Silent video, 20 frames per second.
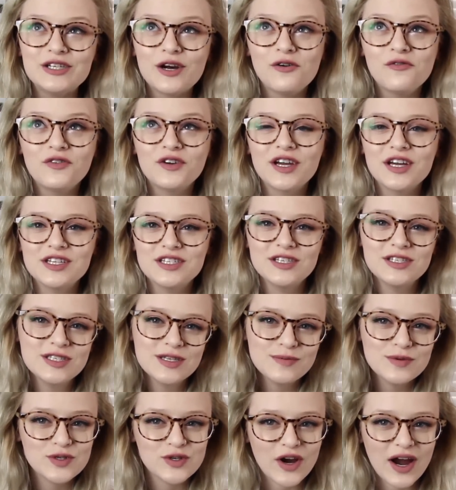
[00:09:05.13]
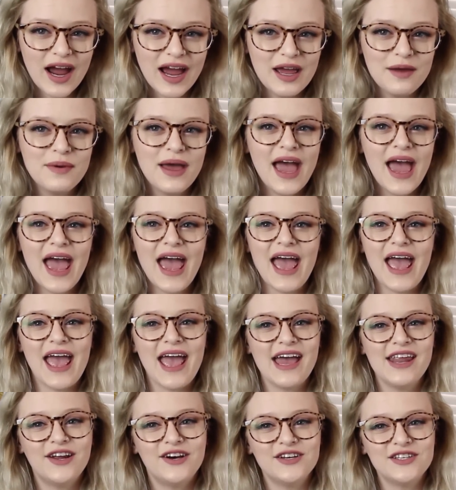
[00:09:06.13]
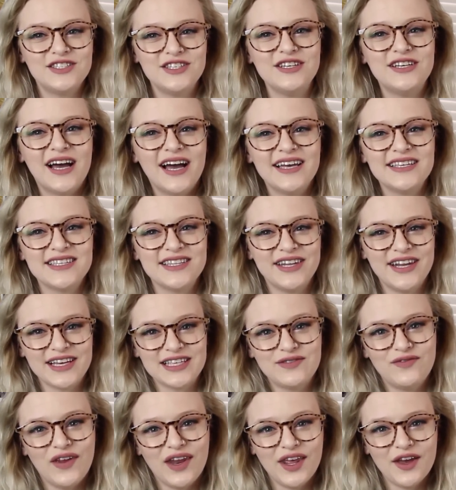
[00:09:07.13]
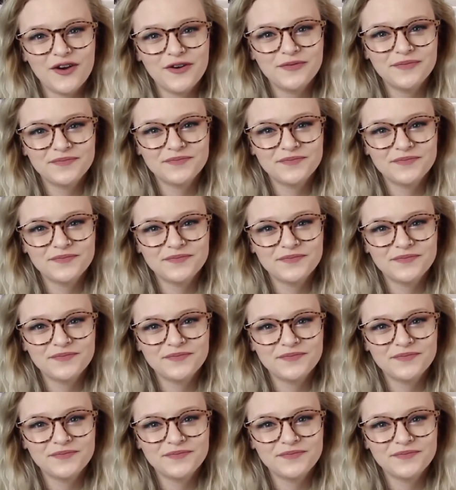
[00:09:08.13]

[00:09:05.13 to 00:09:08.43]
Don't forget to subscribe, and I'll see you guys in the next video.